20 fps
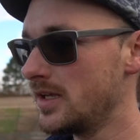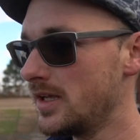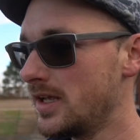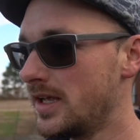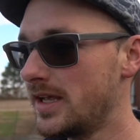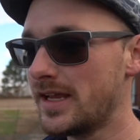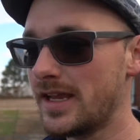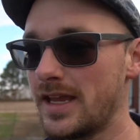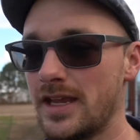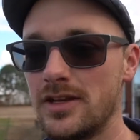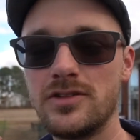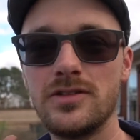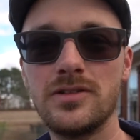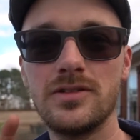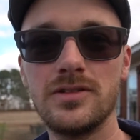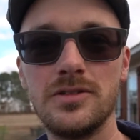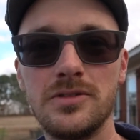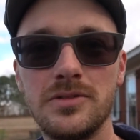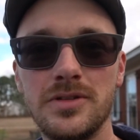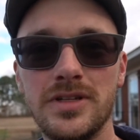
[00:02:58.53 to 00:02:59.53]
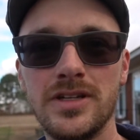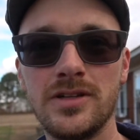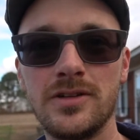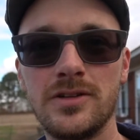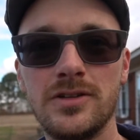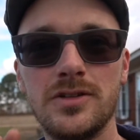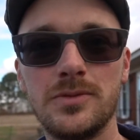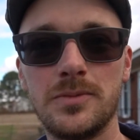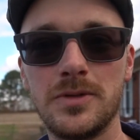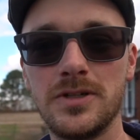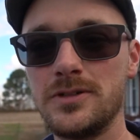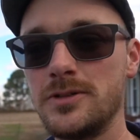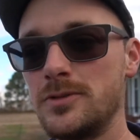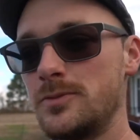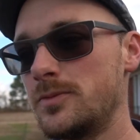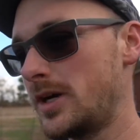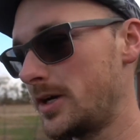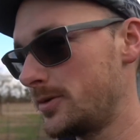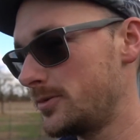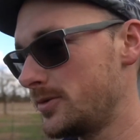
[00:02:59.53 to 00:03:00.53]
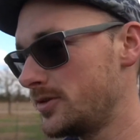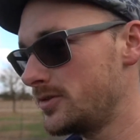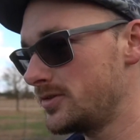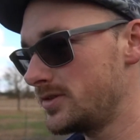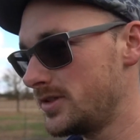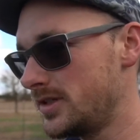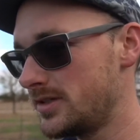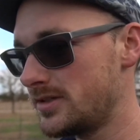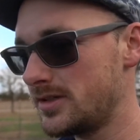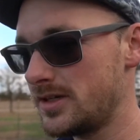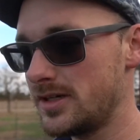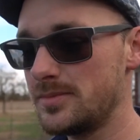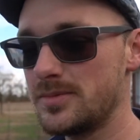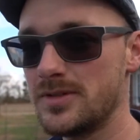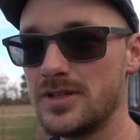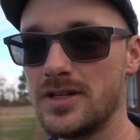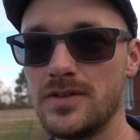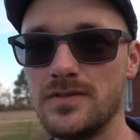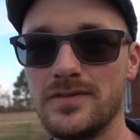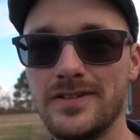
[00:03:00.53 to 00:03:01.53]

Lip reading: In case you're new here, you're wondering why we're using a tarp to cover